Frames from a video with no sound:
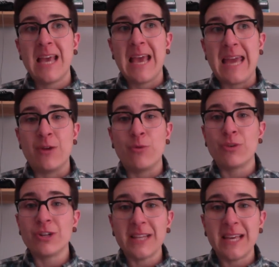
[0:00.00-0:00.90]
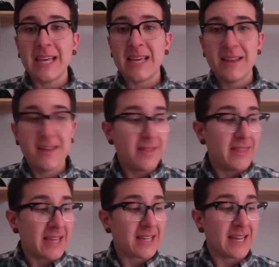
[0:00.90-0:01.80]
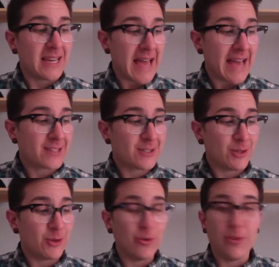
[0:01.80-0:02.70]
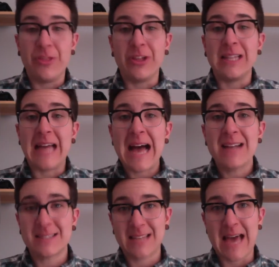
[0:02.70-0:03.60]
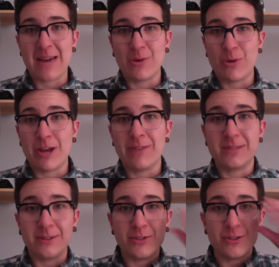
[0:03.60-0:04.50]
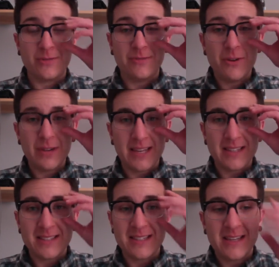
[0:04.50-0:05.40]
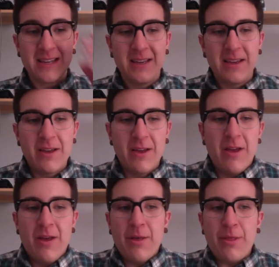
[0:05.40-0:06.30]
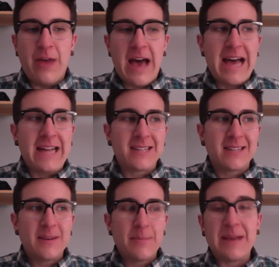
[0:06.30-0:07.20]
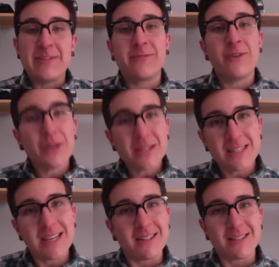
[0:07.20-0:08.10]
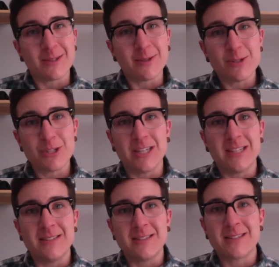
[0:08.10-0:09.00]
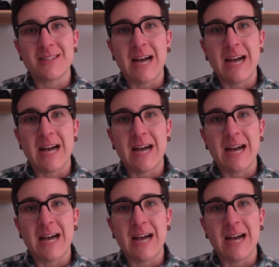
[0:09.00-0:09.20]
it really then connects to the last category of solution-focused, that by focusing on solutions,